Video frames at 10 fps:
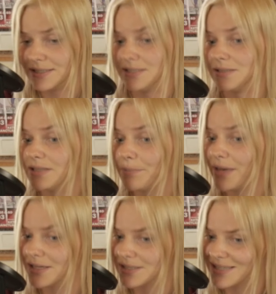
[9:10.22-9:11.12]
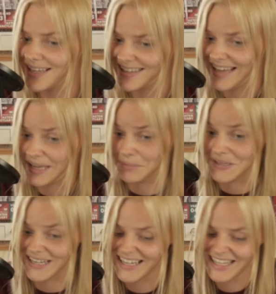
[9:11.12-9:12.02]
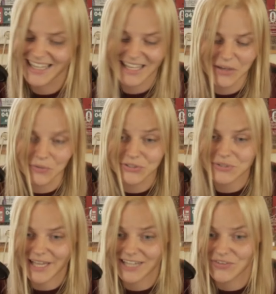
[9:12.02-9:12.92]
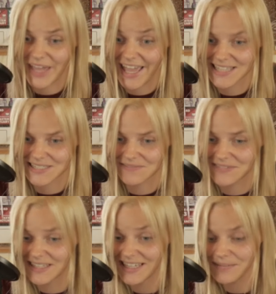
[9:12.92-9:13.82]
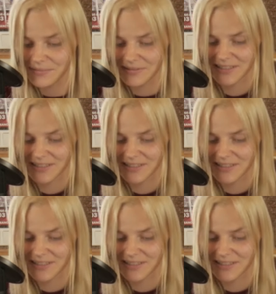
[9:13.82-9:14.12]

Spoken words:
still the best tamer. Would you like to add something up?